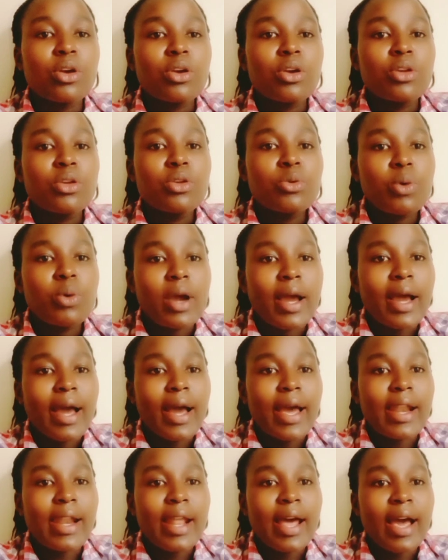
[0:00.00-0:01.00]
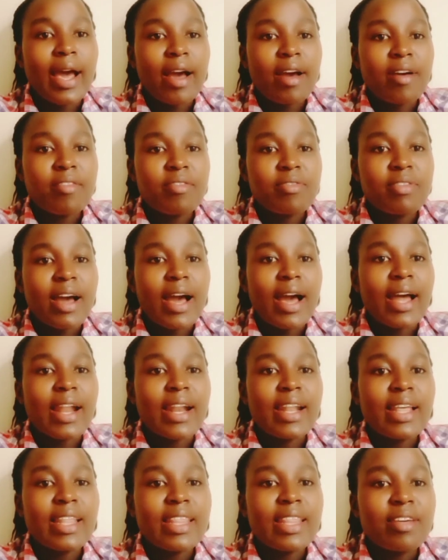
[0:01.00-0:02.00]
you can have
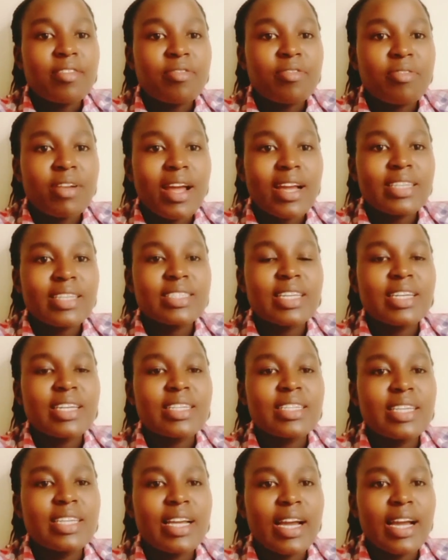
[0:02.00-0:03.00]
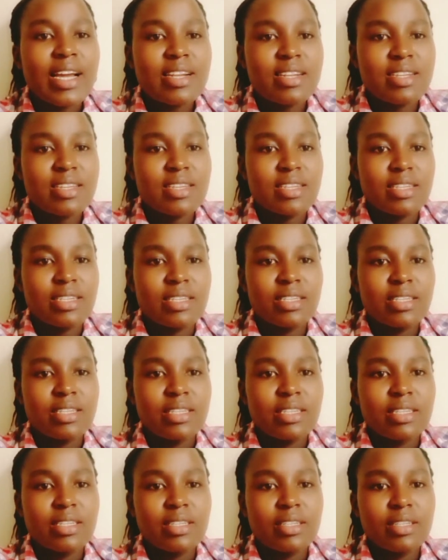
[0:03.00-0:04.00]
another fracture recurring.
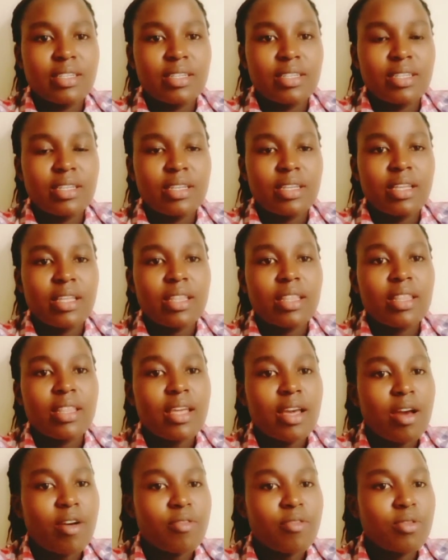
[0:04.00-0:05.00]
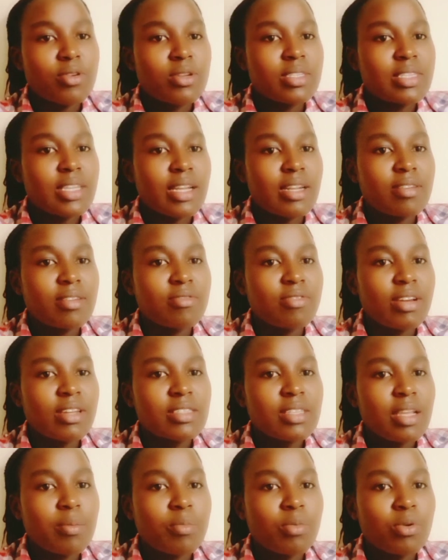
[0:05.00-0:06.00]
Therefore, it's
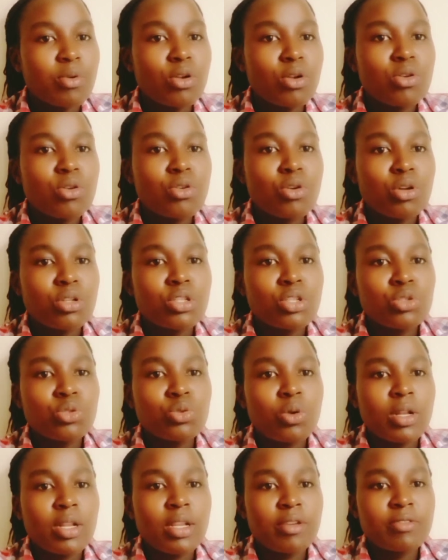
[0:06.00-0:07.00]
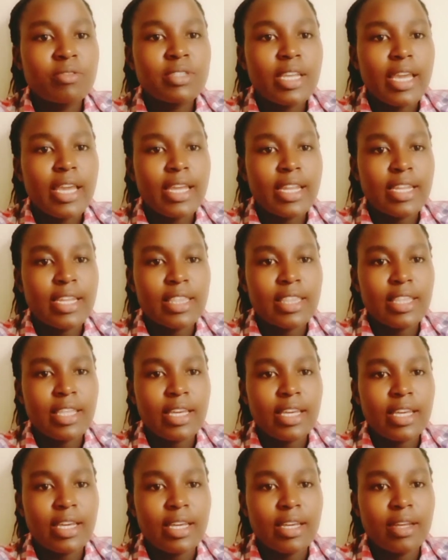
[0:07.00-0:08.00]
advisable not to lift anything.